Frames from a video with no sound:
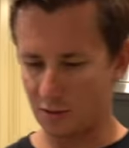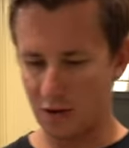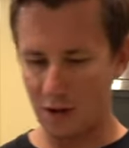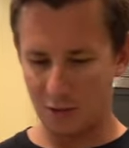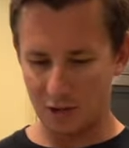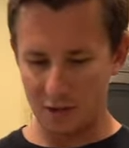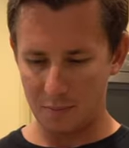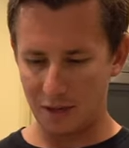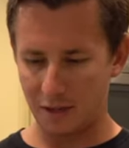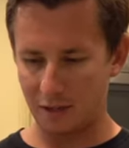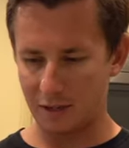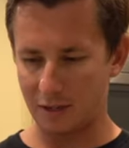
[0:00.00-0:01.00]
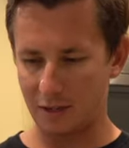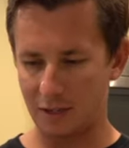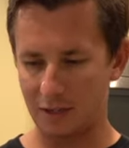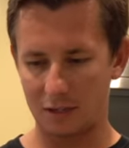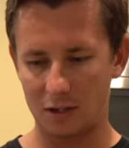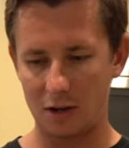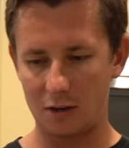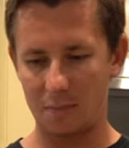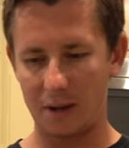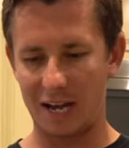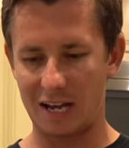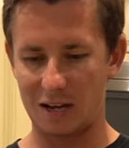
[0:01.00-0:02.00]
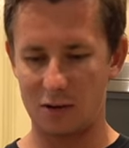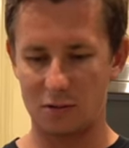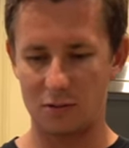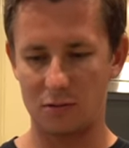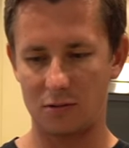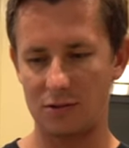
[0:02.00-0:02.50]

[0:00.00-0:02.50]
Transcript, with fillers: so now we're gonna make like a kung pao